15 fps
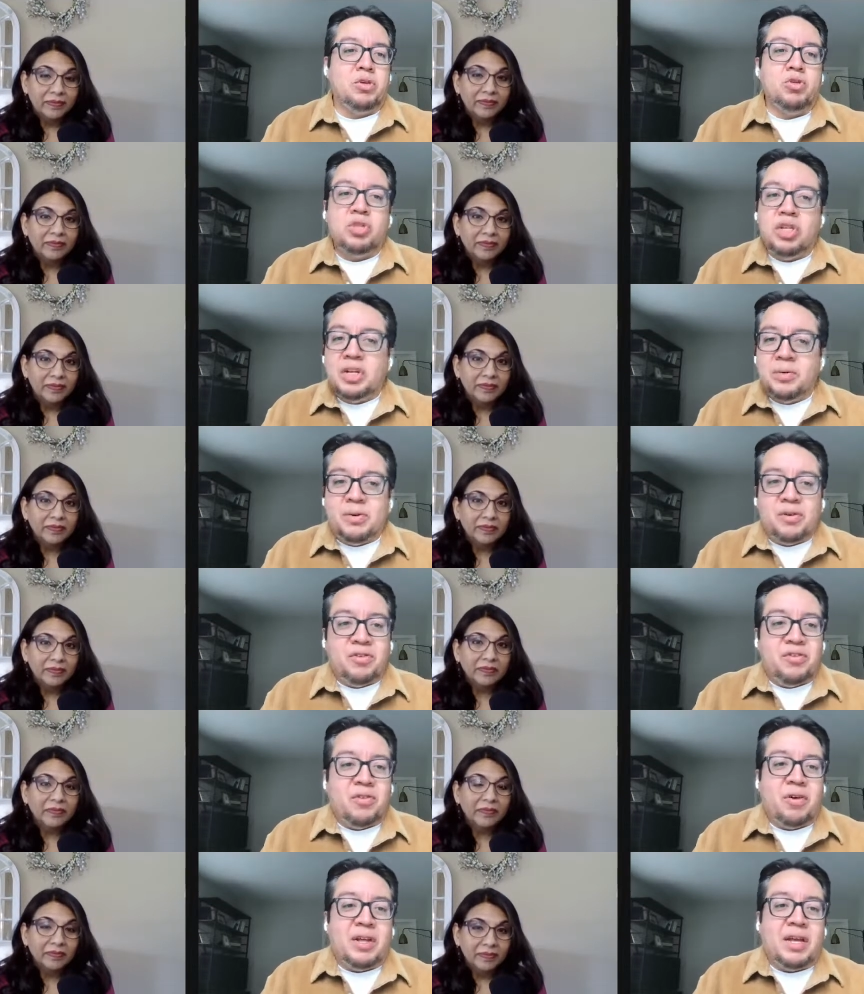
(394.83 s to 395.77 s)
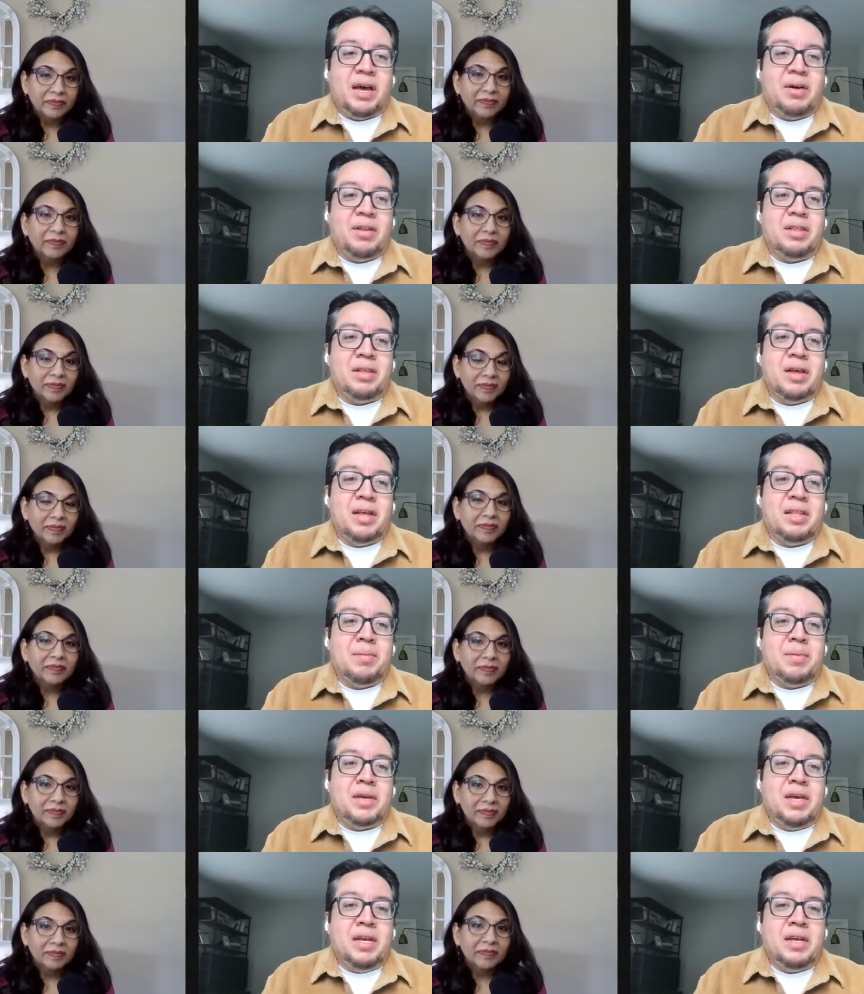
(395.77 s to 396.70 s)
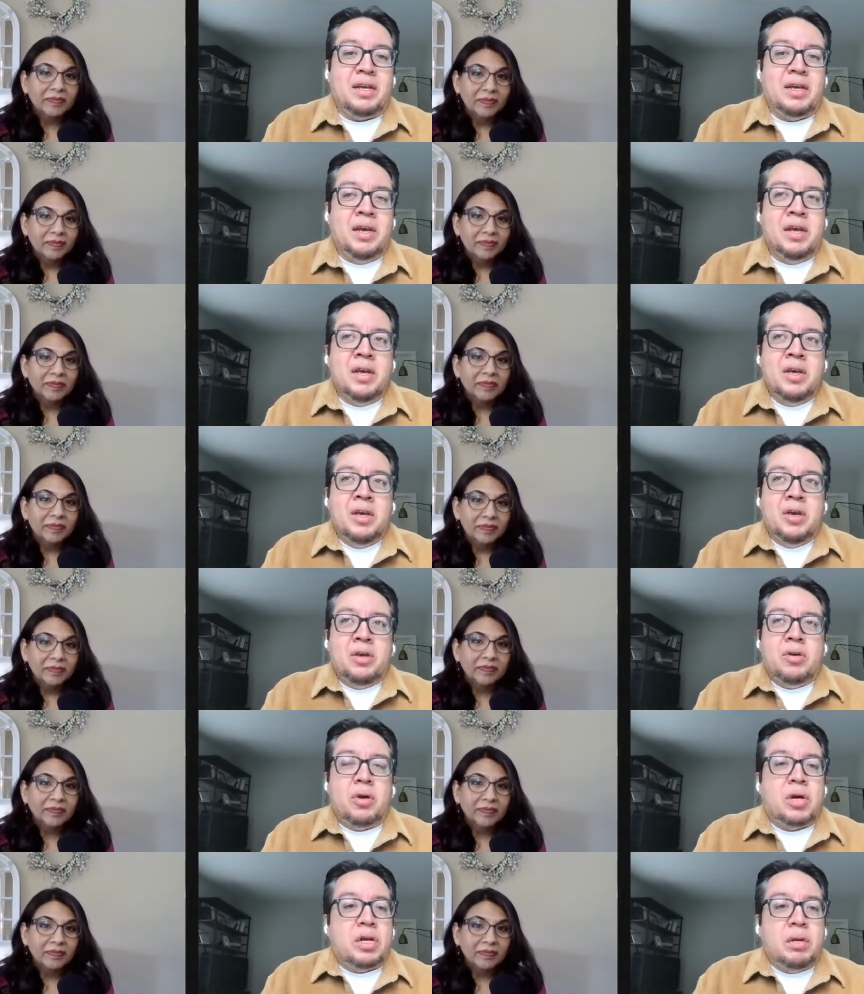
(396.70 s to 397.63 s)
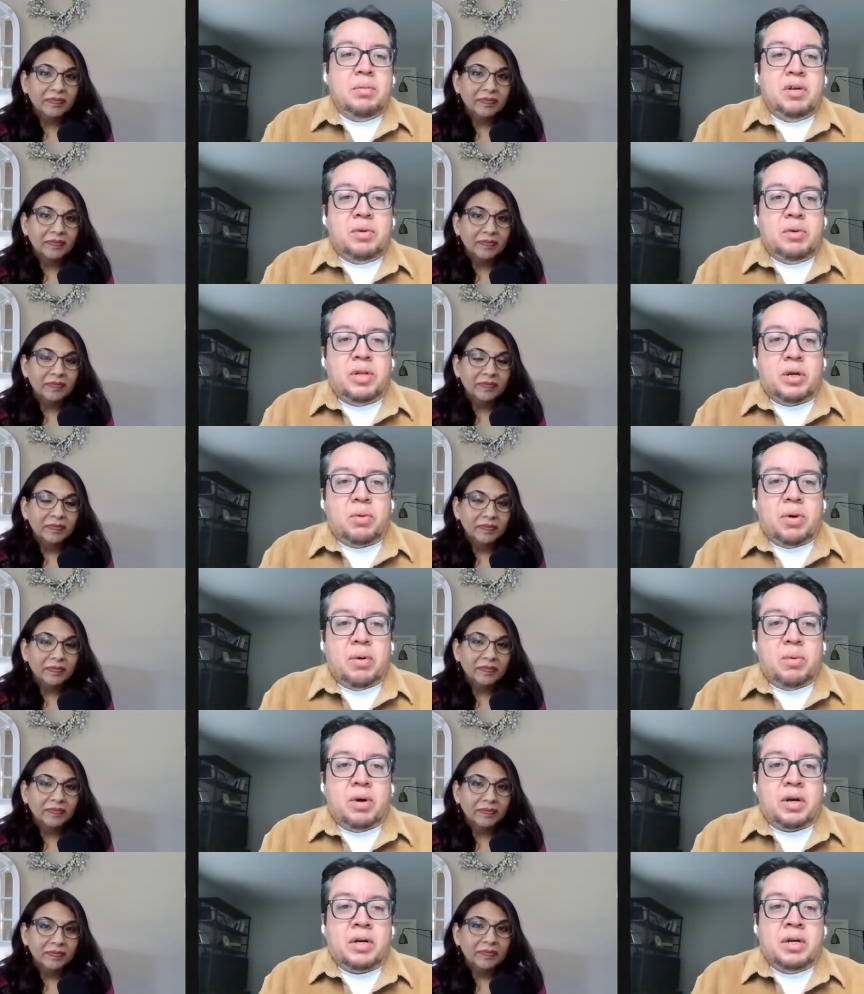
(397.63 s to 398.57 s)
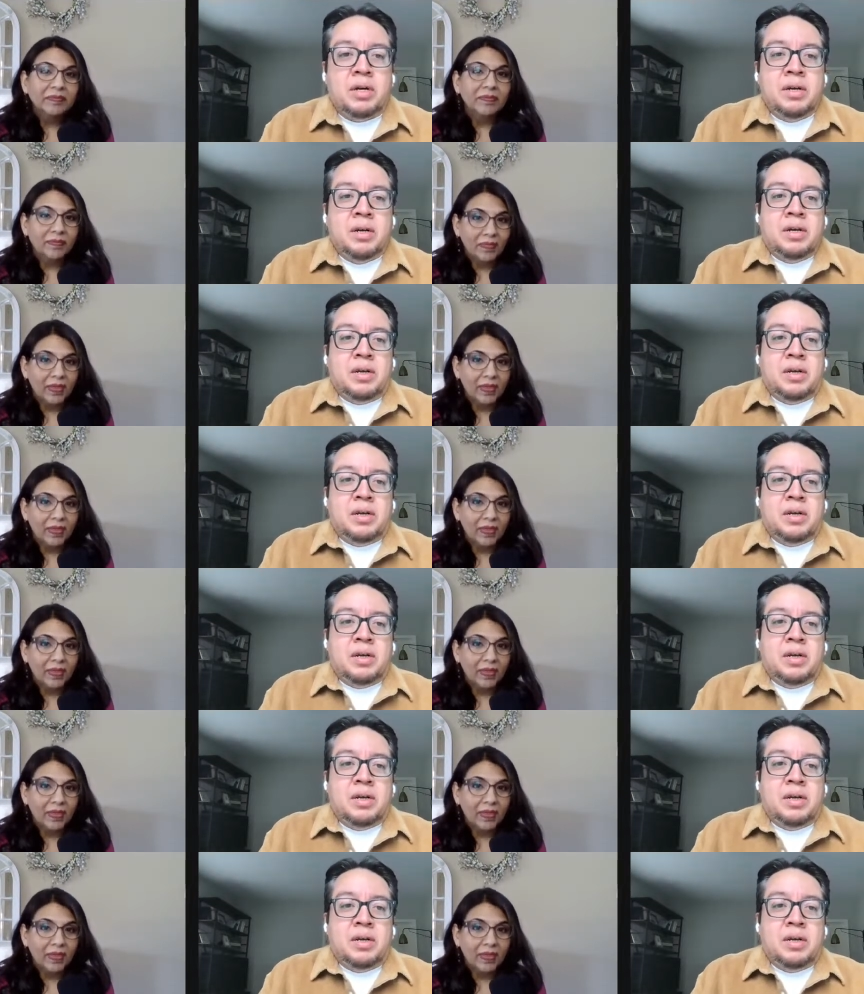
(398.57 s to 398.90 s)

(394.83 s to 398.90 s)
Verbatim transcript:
Speaker 1: usually when you're starting out at the, at the beginning, you're going to be doing the grunt work.